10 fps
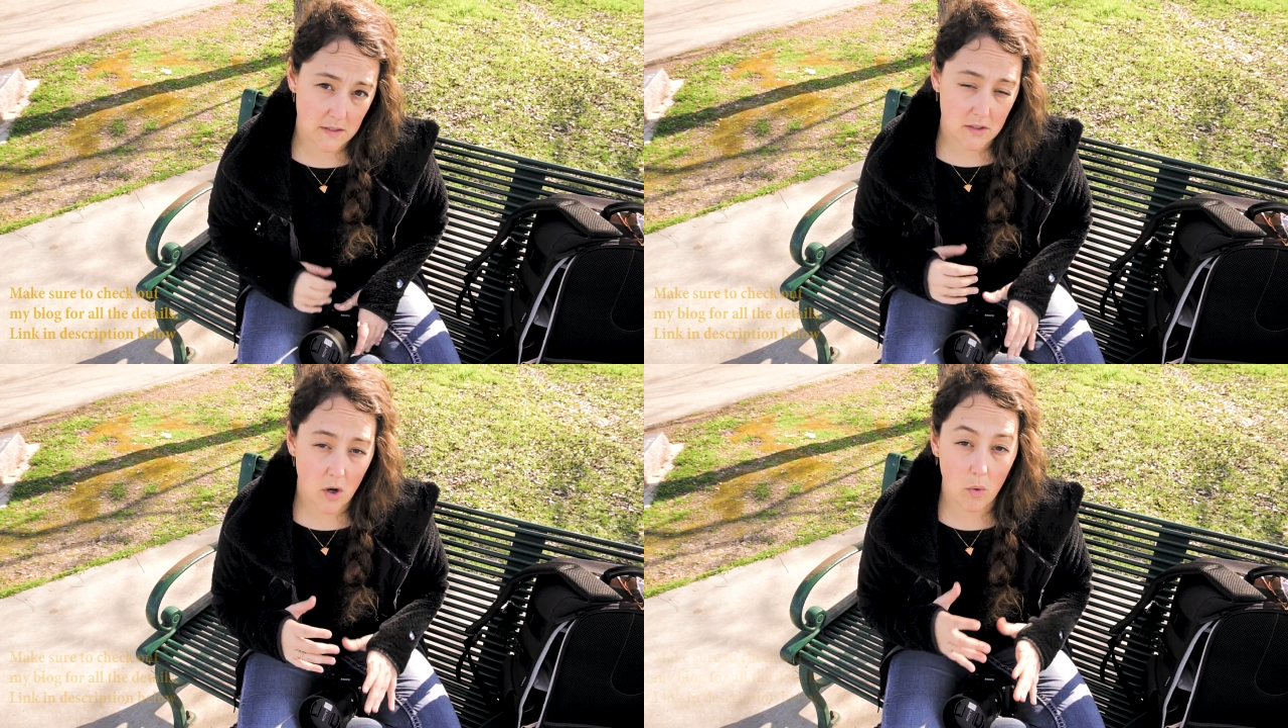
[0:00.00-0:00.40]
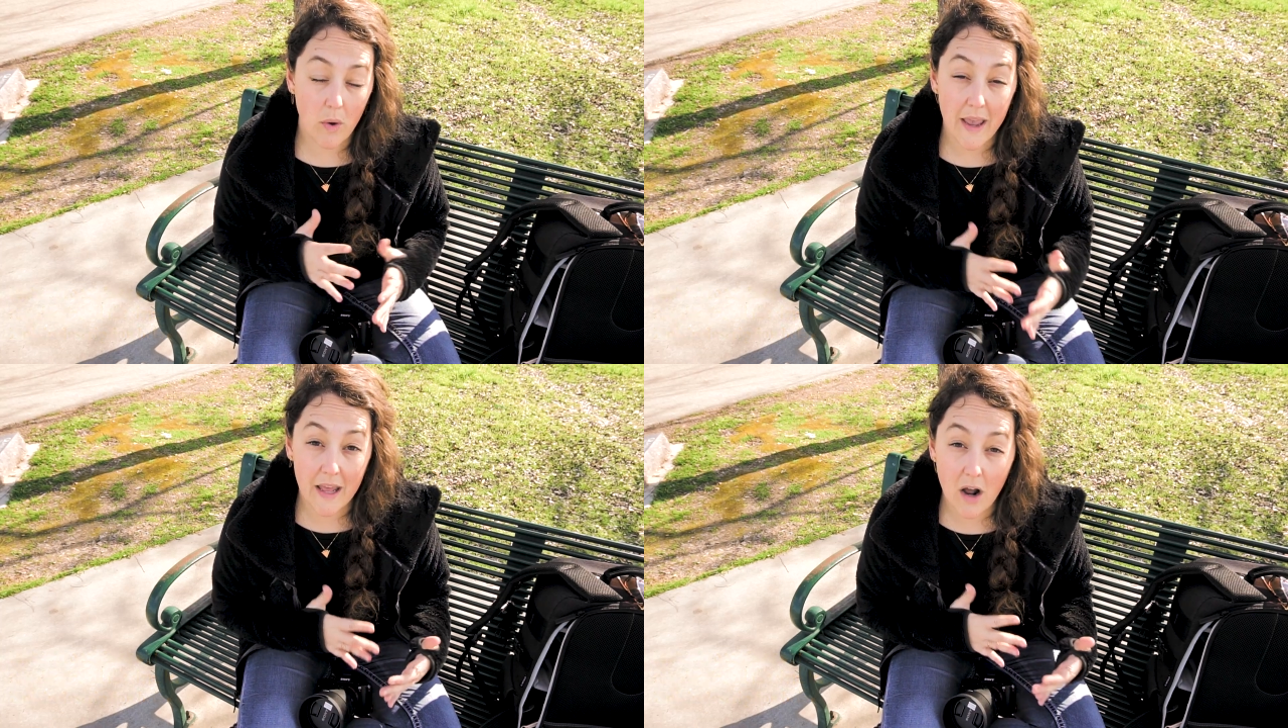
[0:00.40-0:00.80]
So
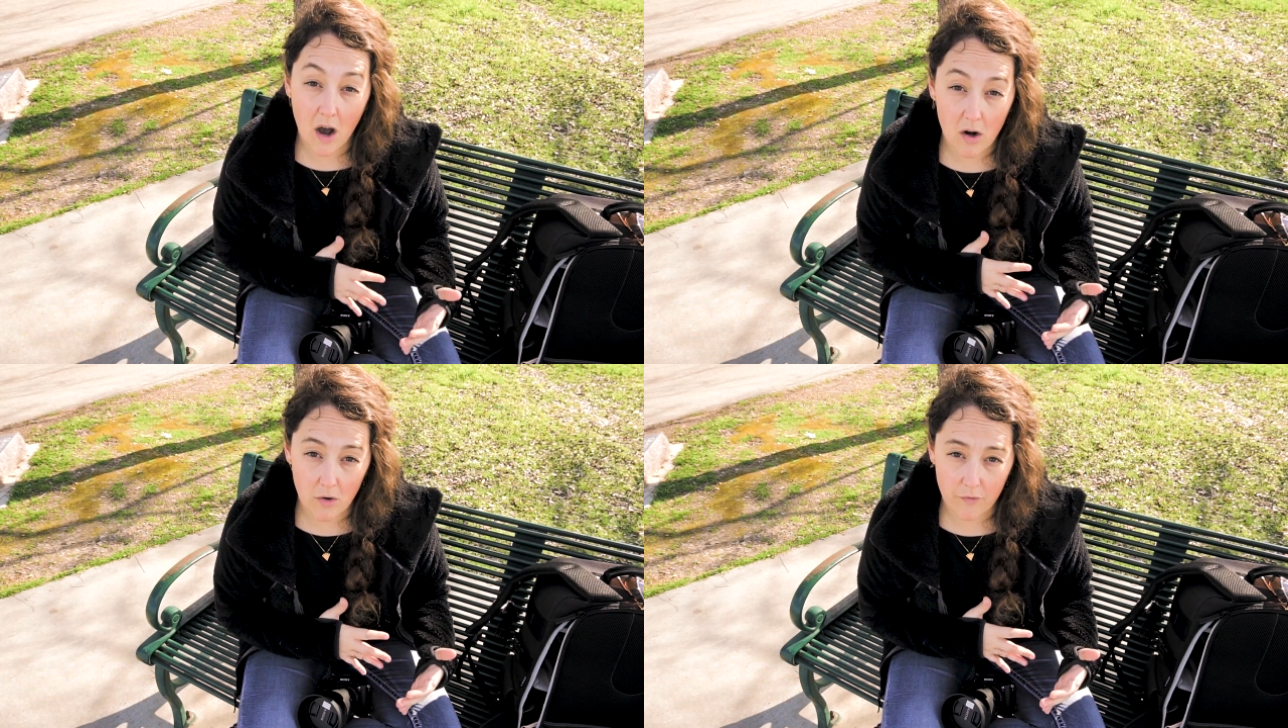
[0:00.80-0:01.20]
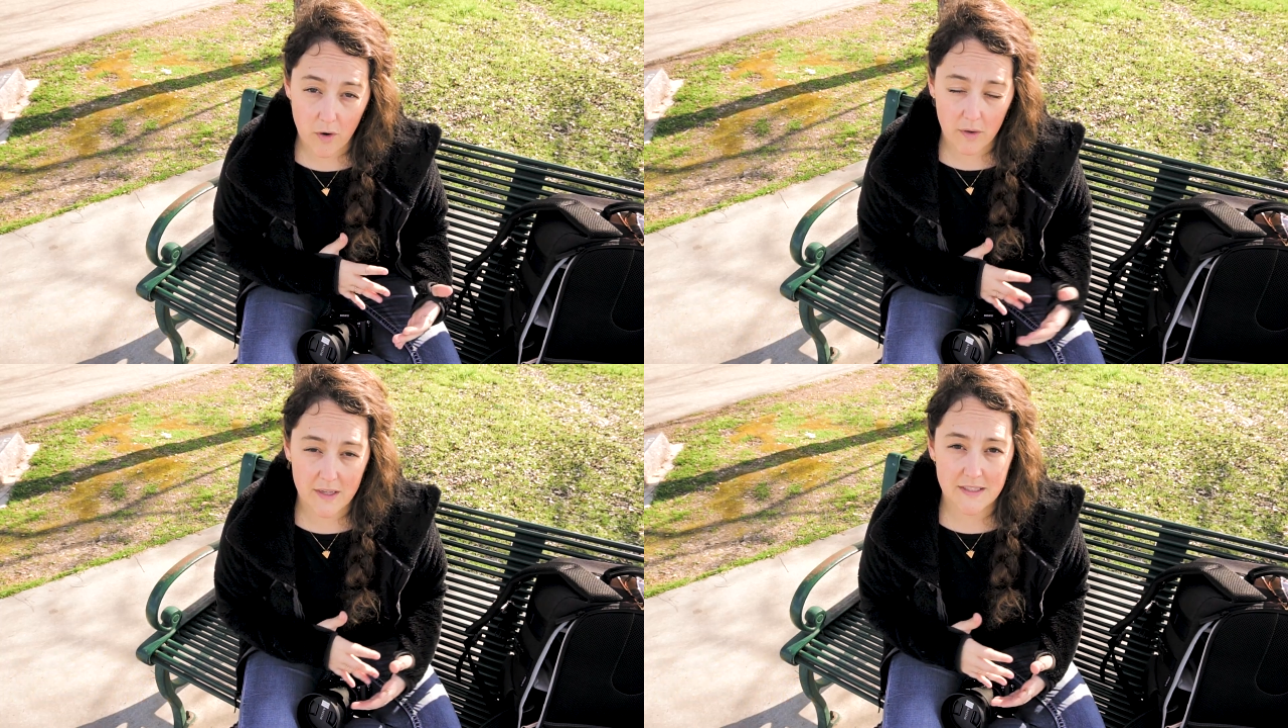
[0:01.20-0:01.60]
in
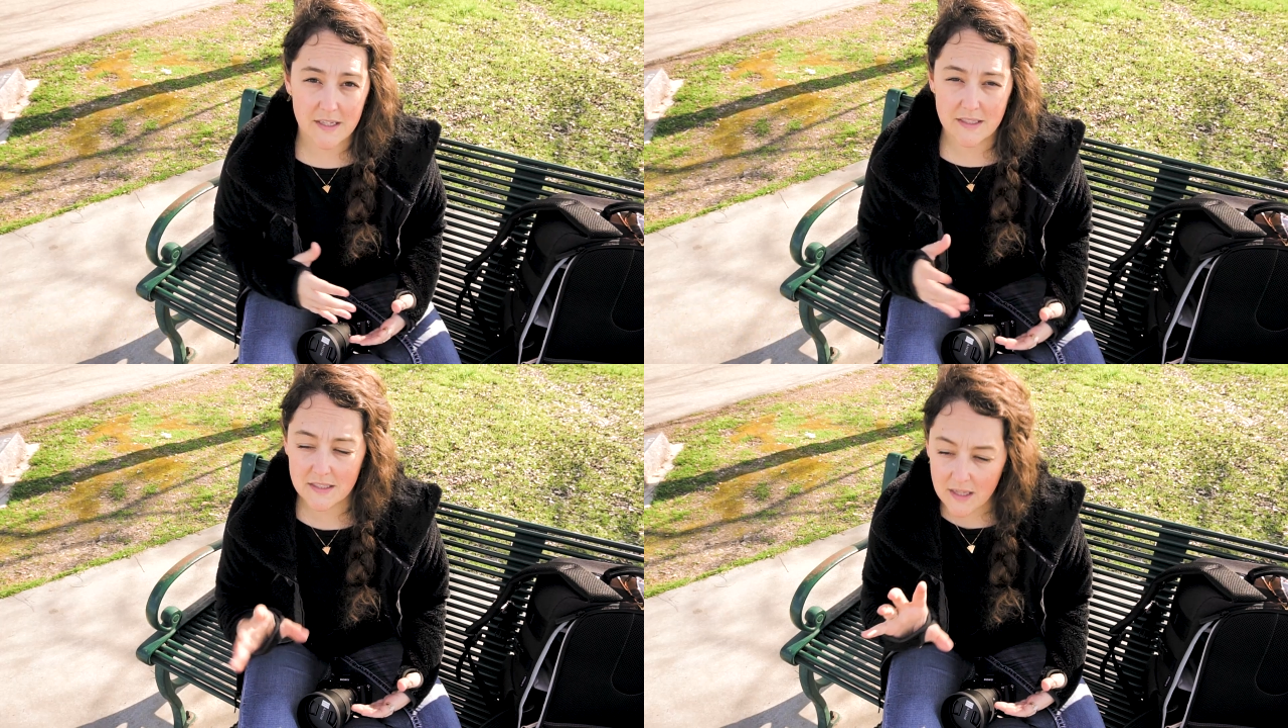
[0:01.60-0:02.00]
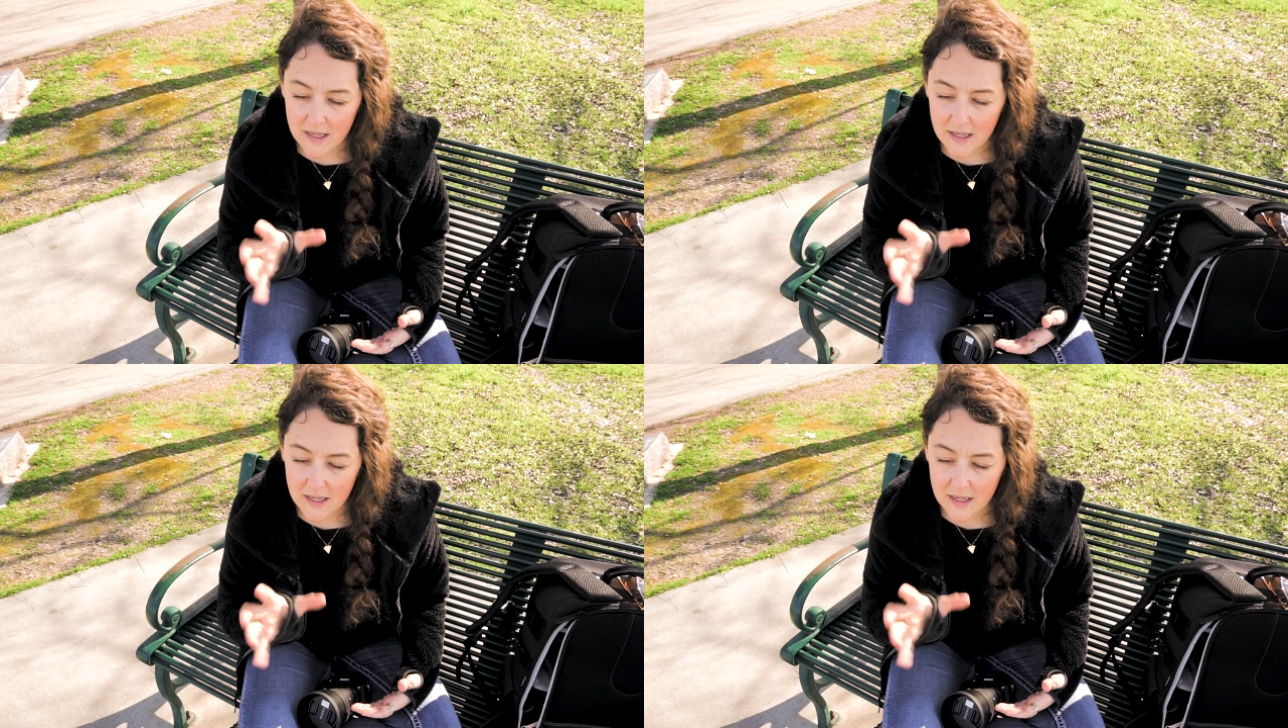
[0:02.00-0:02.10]
autofocus, it's,